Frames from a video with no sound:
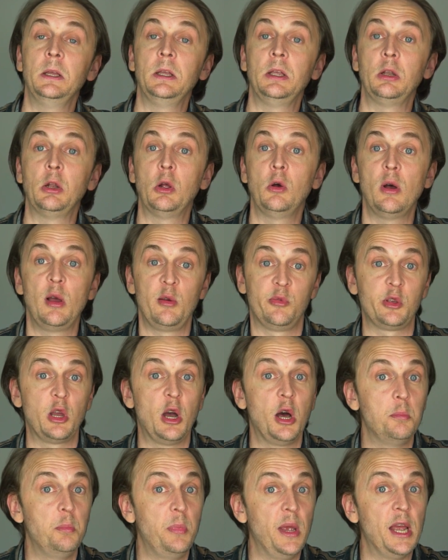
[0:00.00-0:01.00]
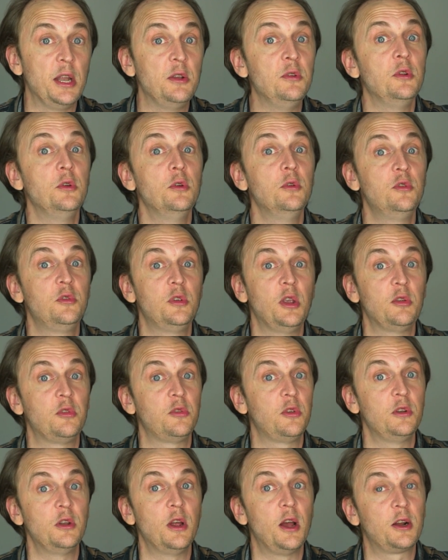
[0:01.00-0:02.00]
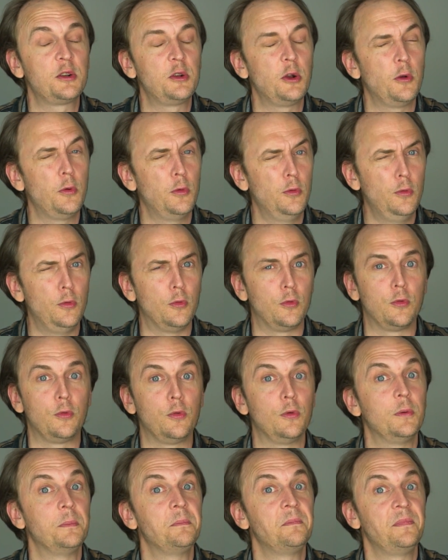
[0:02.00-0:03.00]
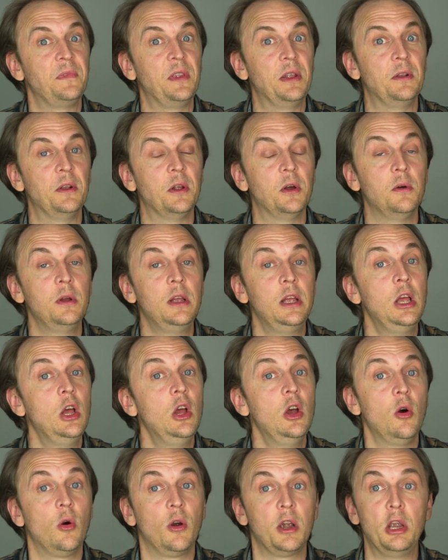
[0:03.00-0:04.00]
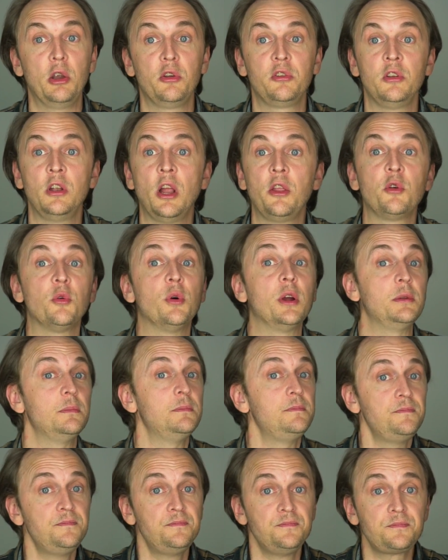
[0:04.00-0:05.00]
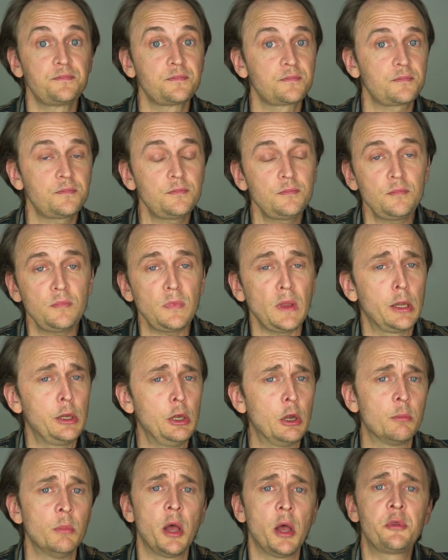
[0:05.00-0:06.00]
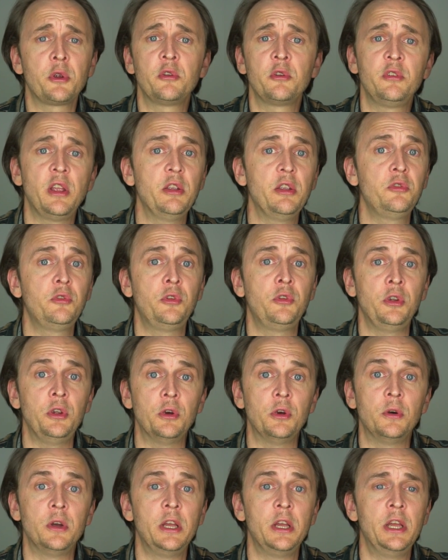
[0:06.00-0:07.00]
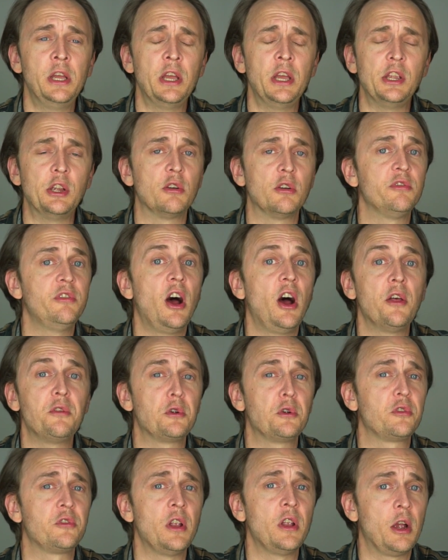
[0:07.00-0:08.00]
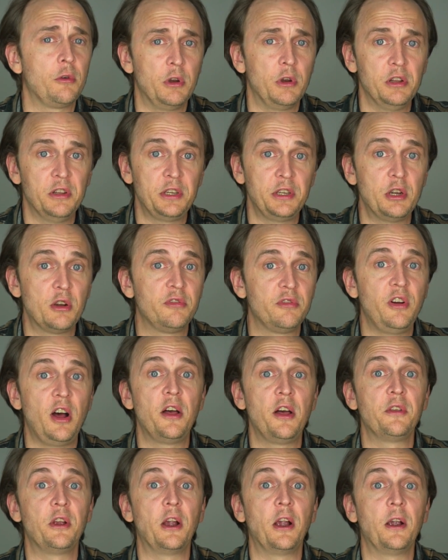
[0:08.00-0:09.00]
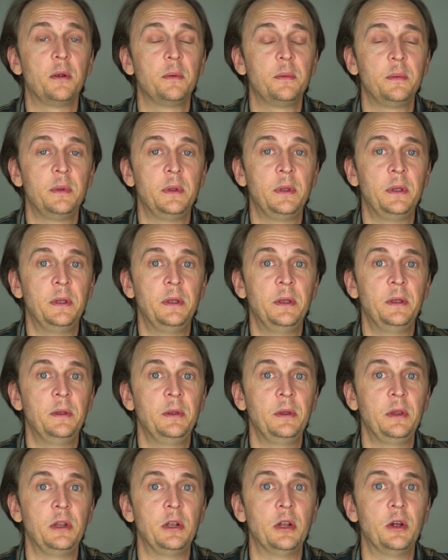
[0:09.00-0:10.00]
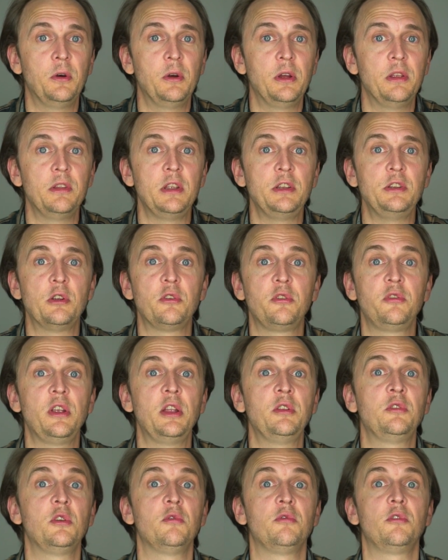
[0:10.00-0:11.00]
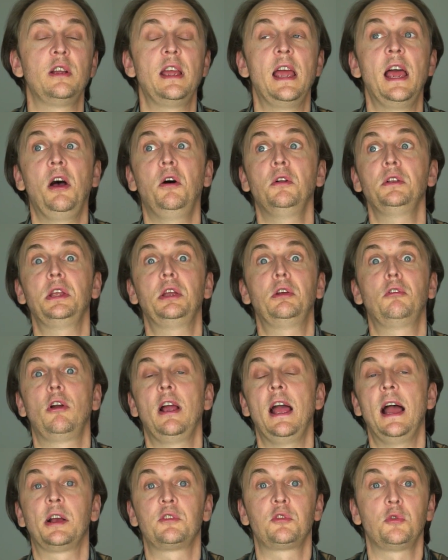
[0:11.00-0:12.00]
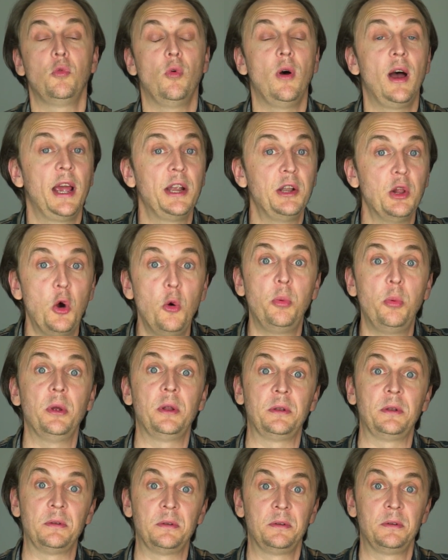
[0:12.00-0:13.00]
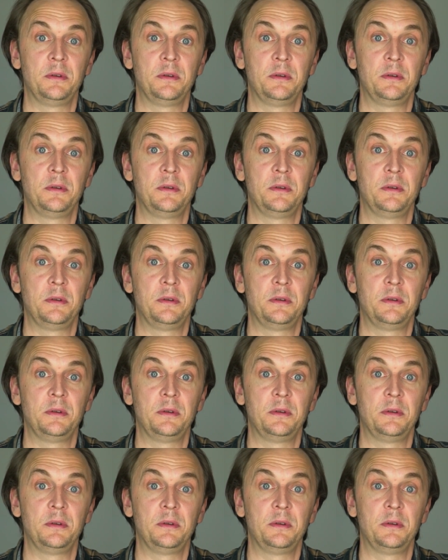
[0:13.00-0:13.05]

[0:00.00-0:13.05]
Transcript: "I've got bad news," says the doctor. Oof, Or here's another one. Your mother says to you, "Your father's not really your father." And then your sense of reality cracks wide open.